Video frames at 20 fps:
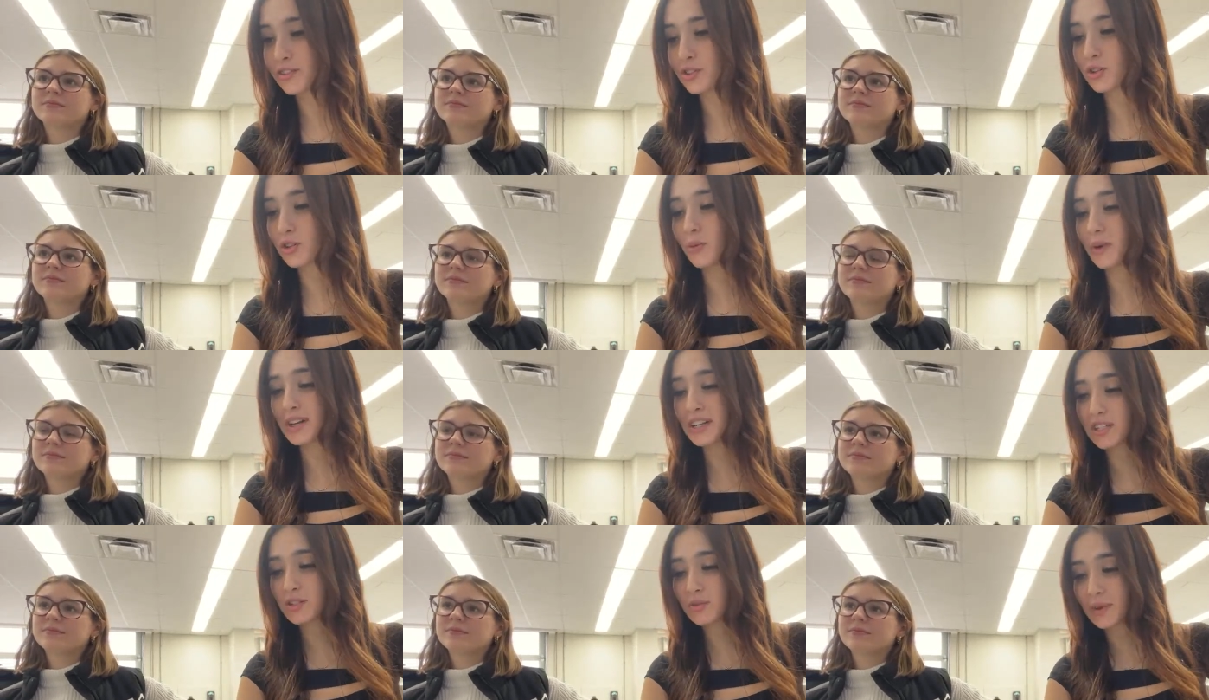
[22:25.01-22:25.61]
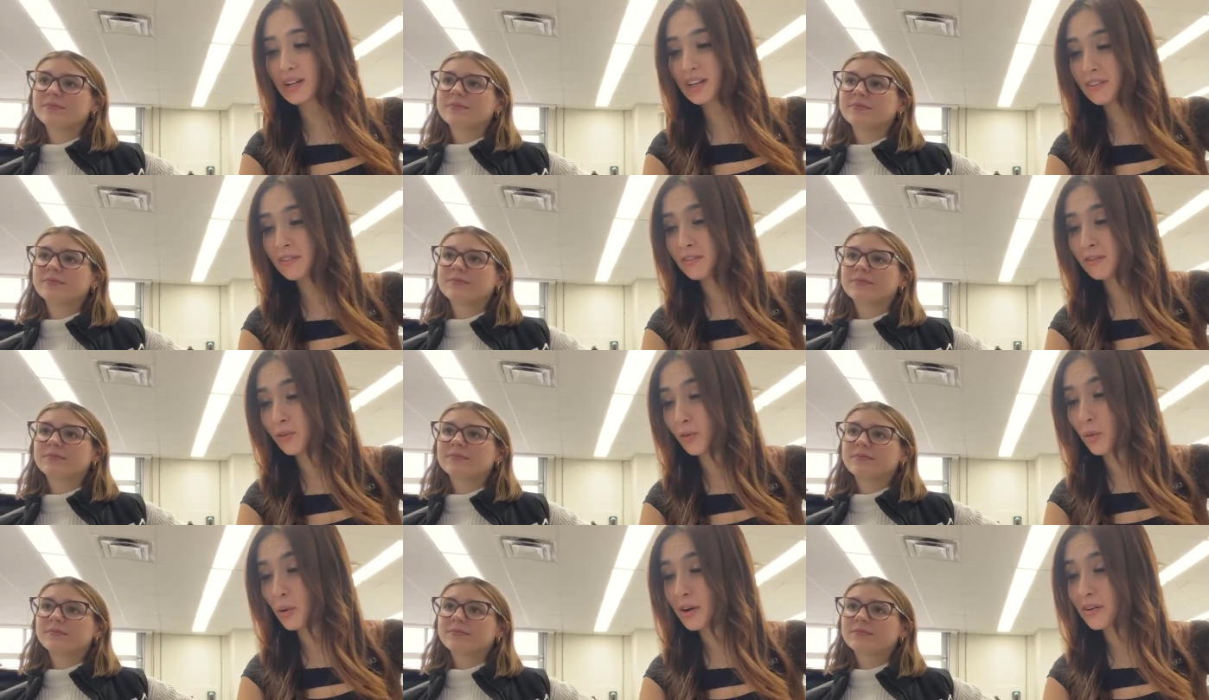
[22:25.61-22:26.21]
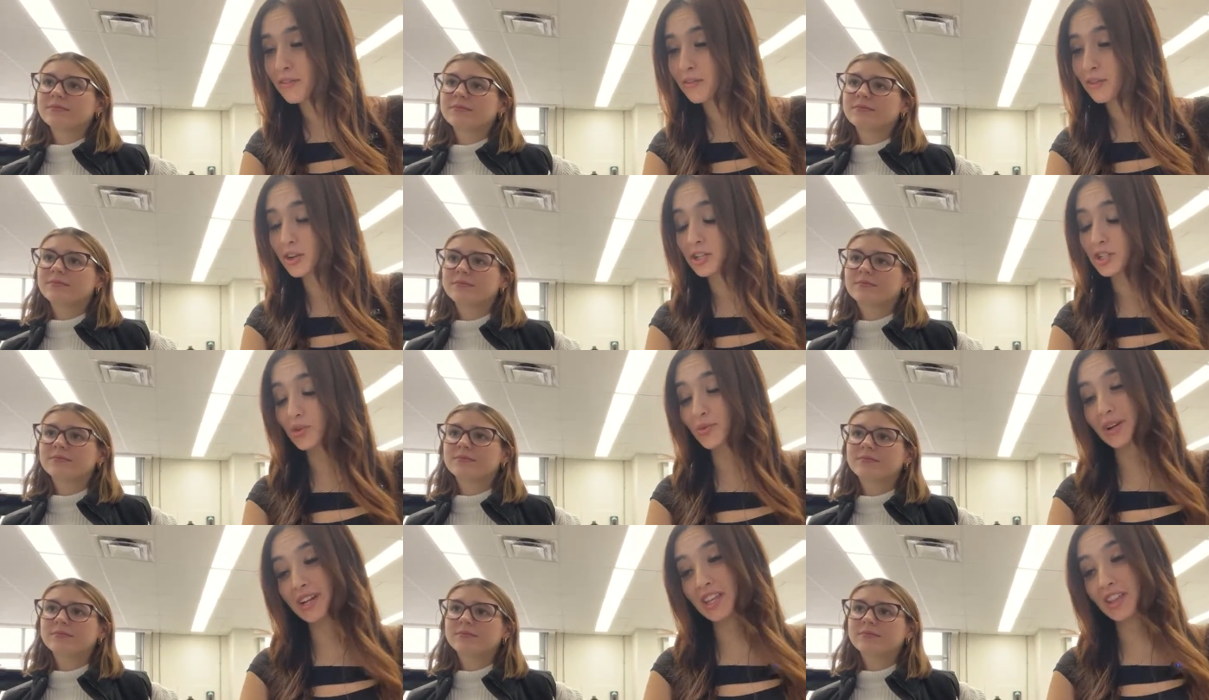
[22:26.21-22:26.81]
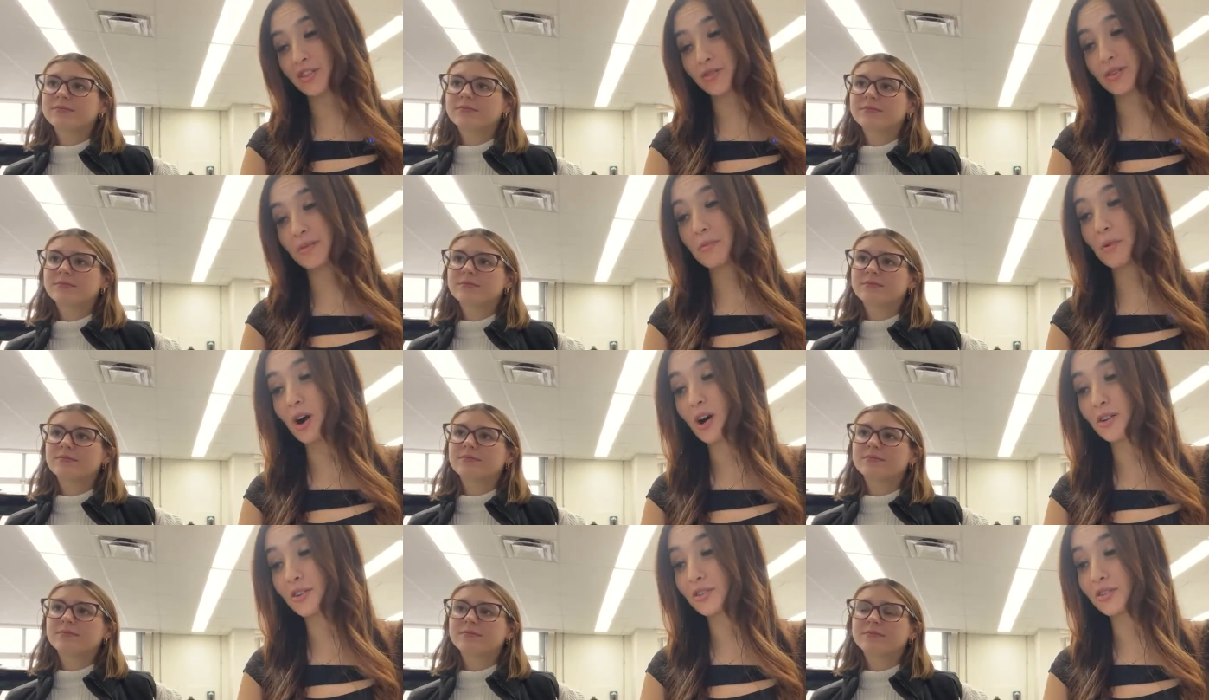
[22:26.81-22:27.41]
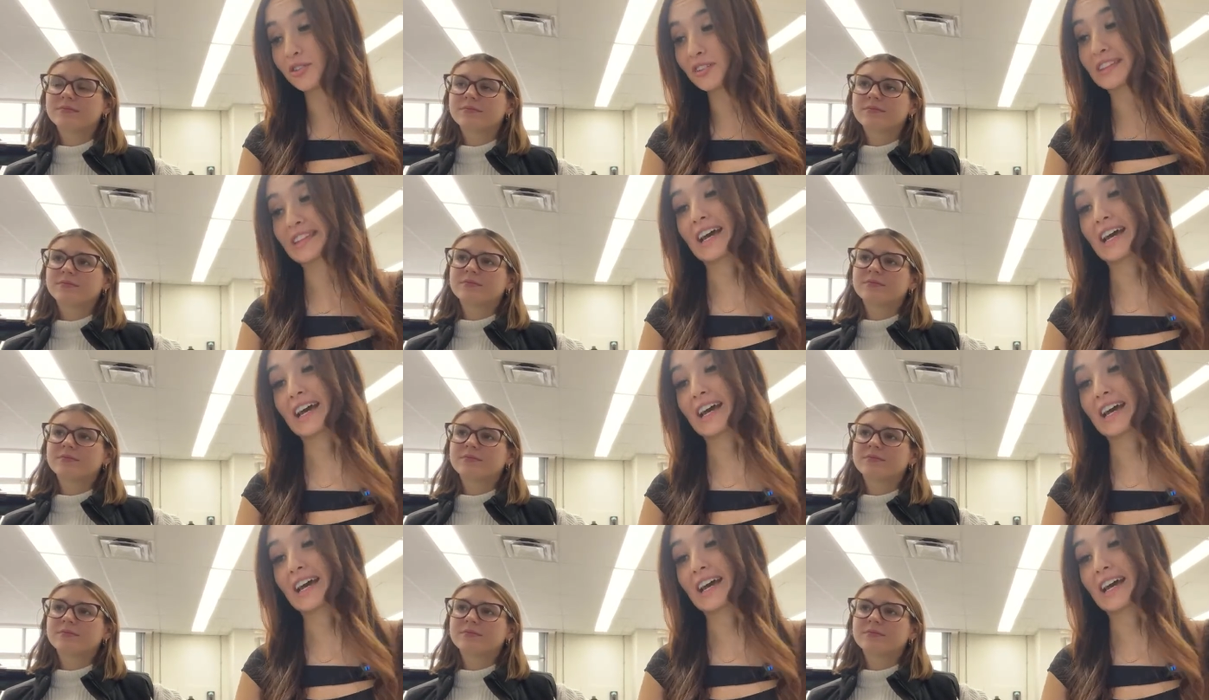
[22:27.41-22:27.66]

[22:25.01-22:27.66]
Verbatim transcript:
Speaker 1: 2024 for a 23 model.